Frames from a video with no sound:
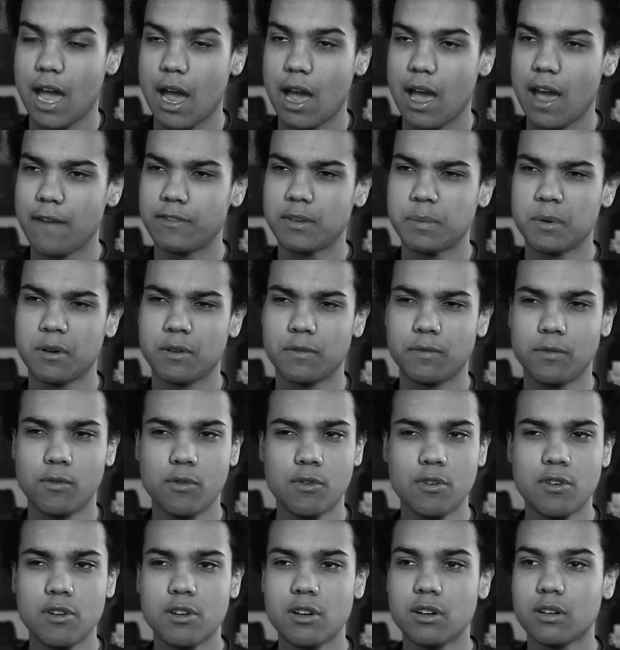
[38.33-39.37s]
After about
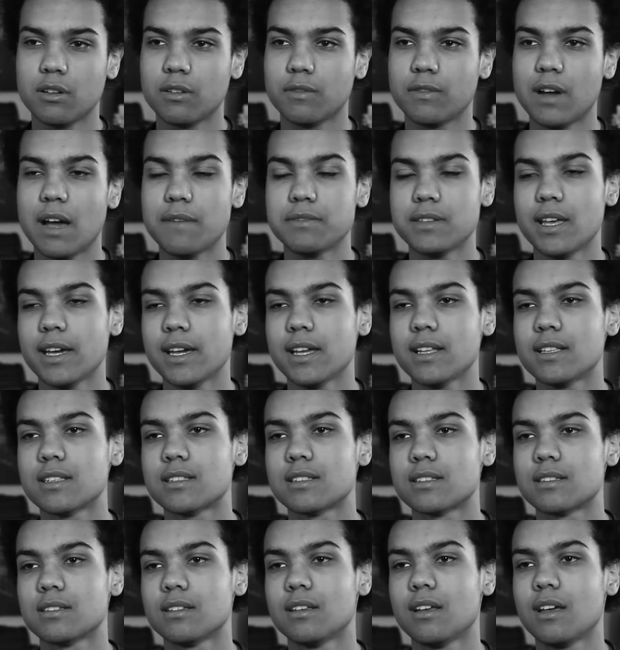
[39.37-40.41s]
4 or 5
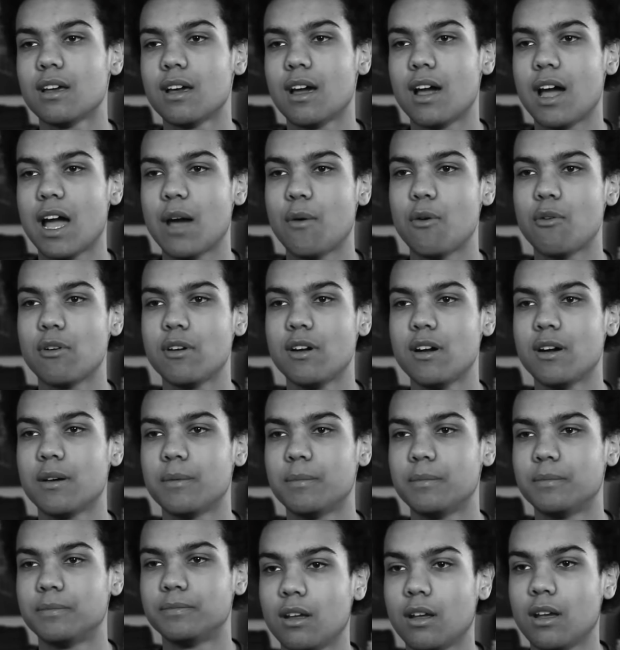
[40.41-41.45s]
seconds, I woke up.
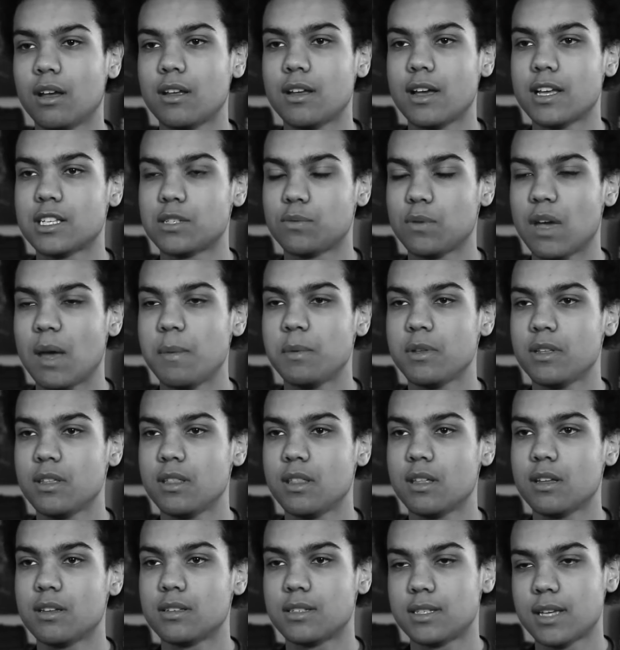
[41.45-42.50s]
I swam to
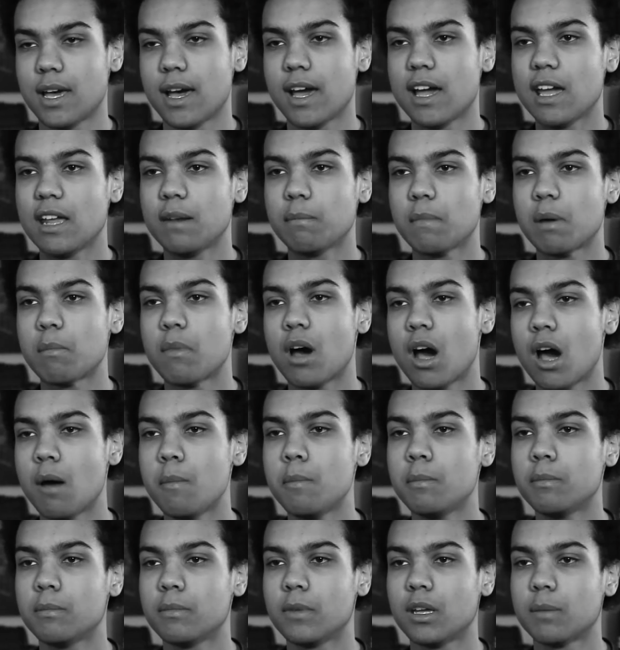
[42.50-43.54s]
the side. My
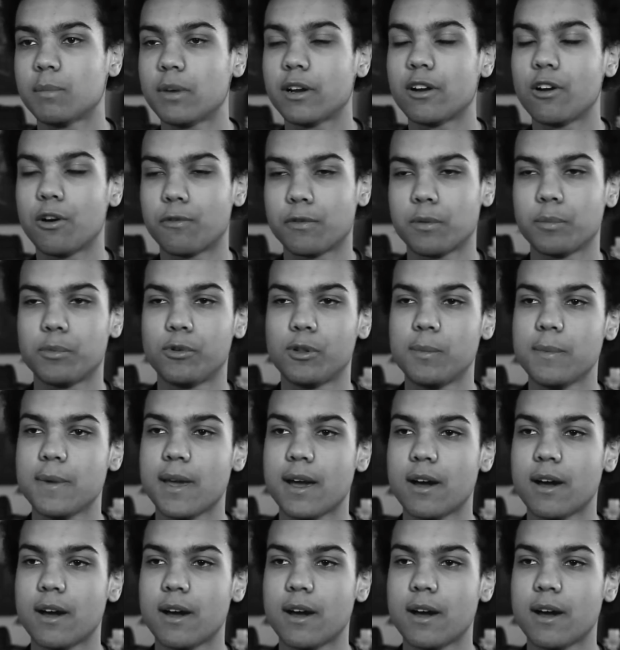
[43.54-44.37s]
mom and my girlfriend pulled me